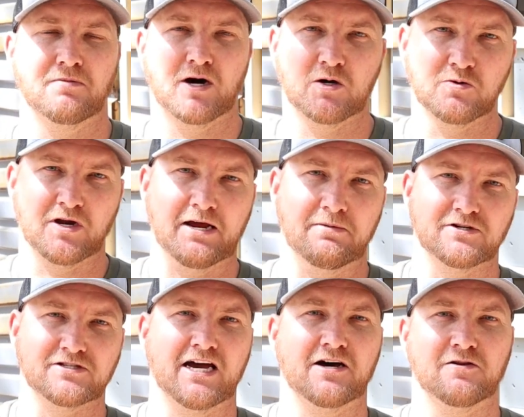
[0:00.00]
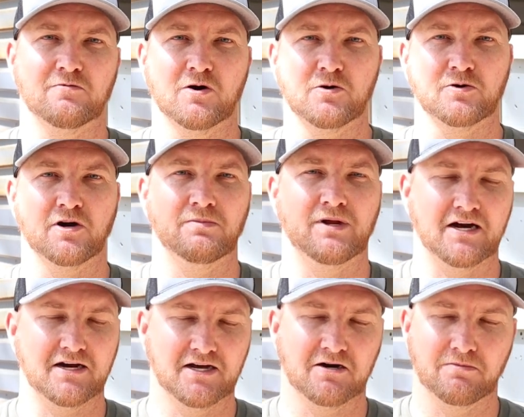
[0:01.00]
of my old neighbors down the road come
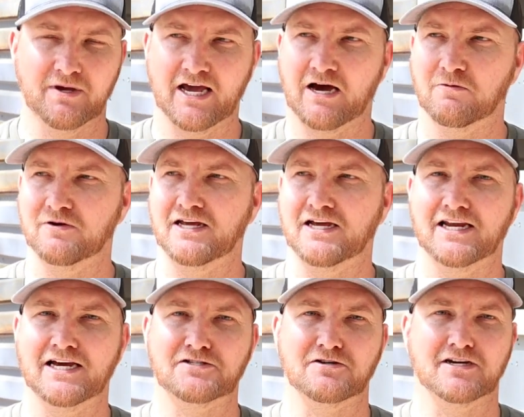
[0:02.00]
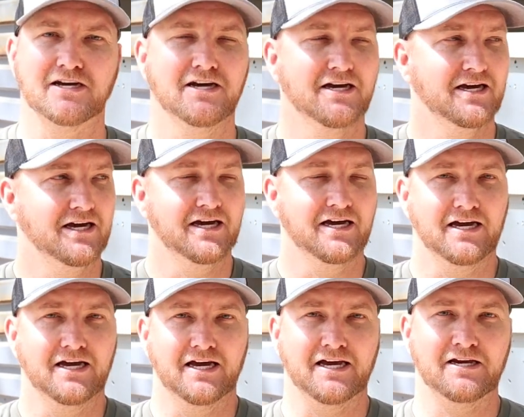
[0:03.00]
down and help me out with the electric.
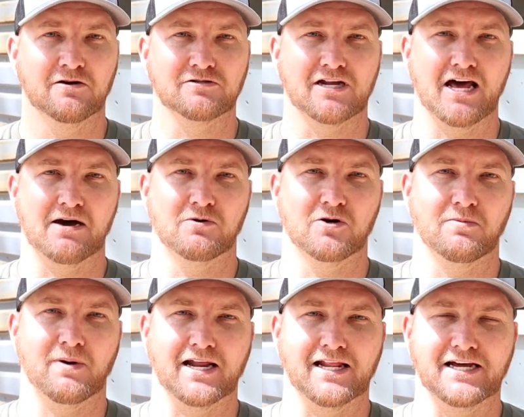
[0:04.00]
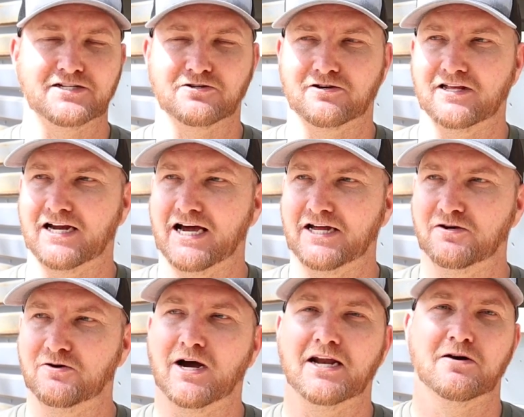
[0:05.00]
He knows a lot more about electric than I
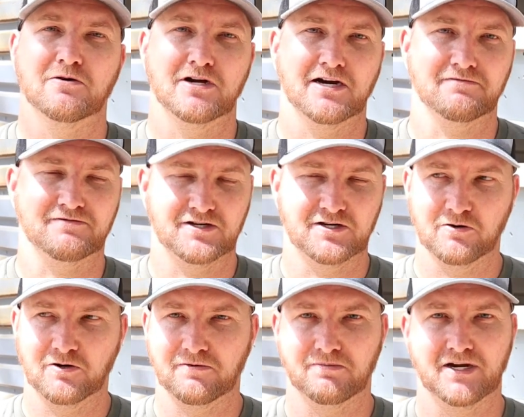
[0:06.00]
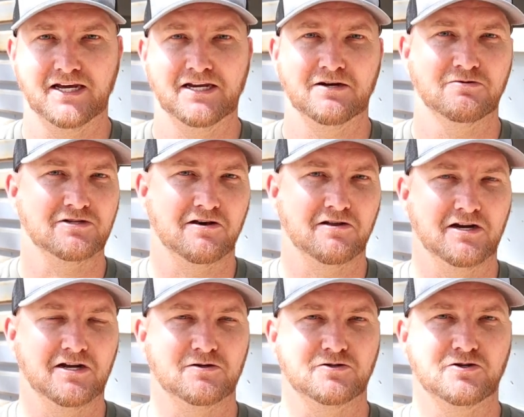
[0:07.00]
do. I know enough to do it, but he knows all the
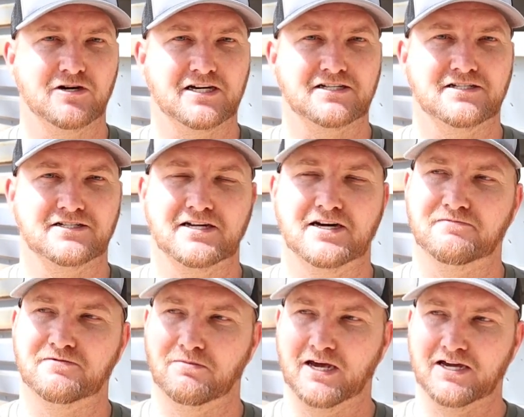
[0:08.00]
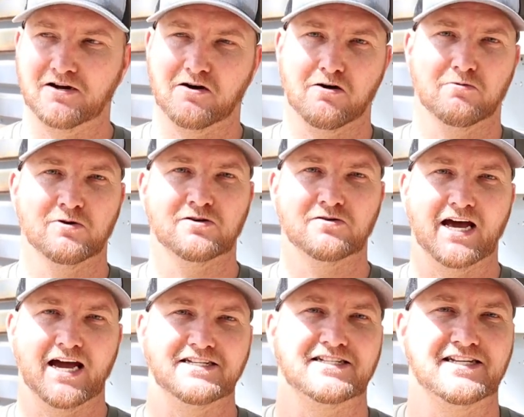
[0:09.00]
little tricks and stuff to make it all real
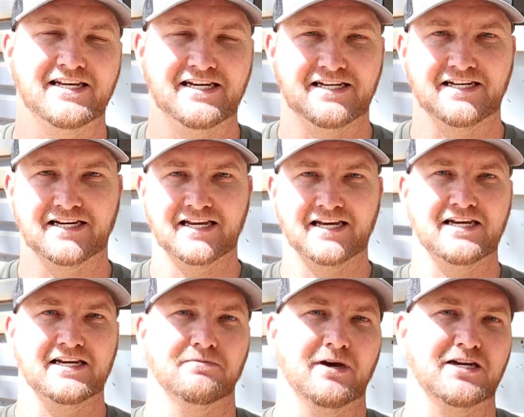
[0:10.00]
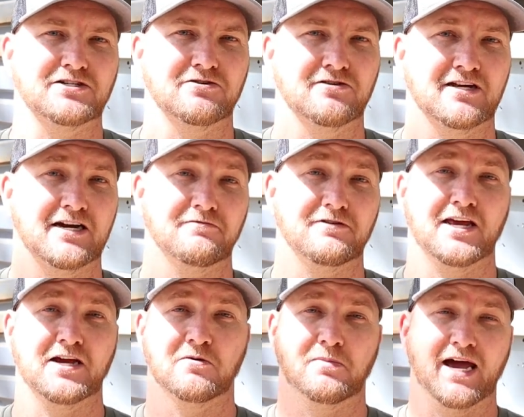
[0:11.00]
nice, neat, and clean and make sure that
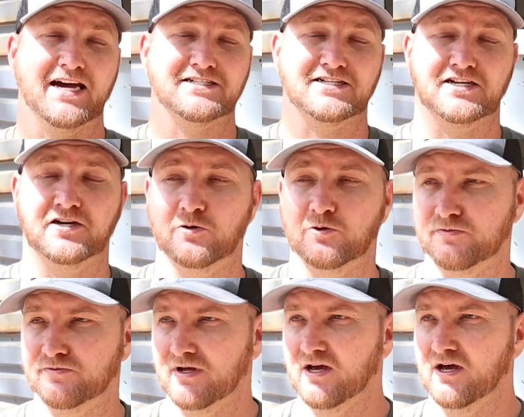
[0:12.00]
everything will pass the code.